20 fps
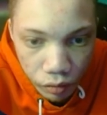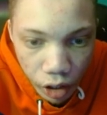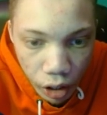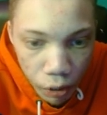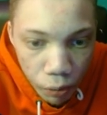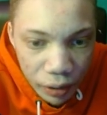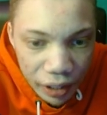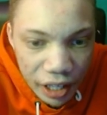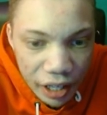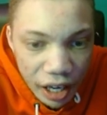
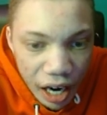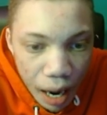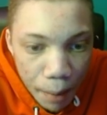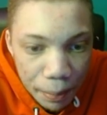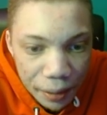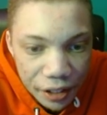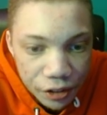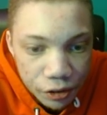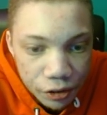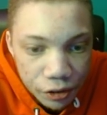We could copy
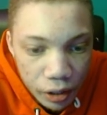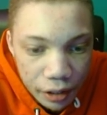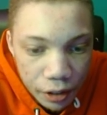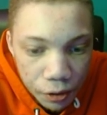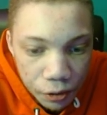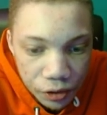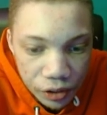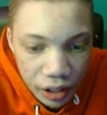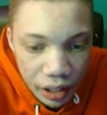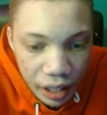this to our
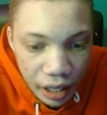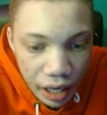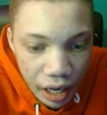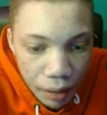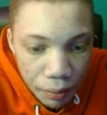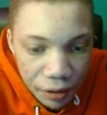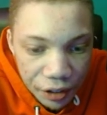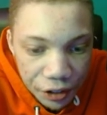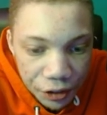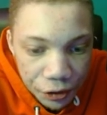notes,
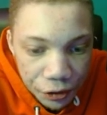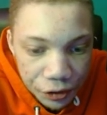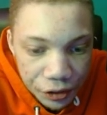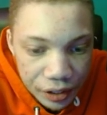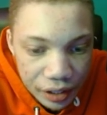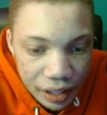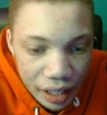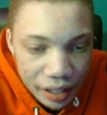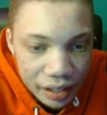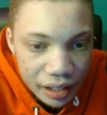and we could use
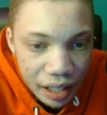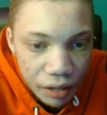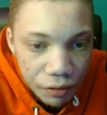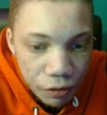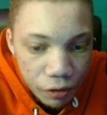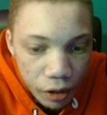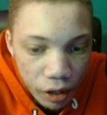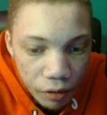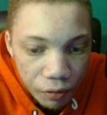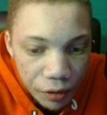this next time
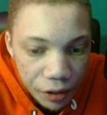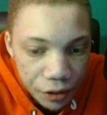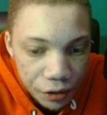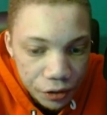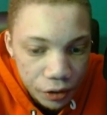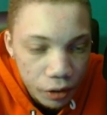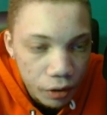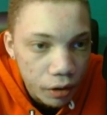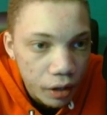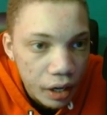for our video.
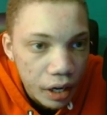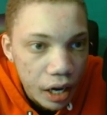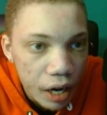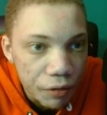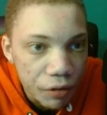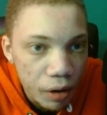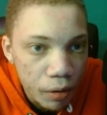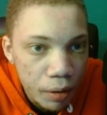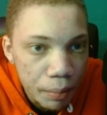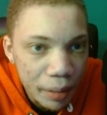So if
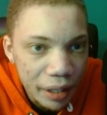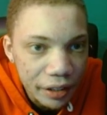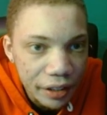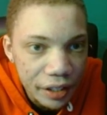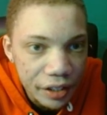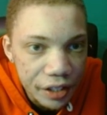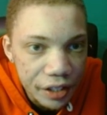y'all want to make things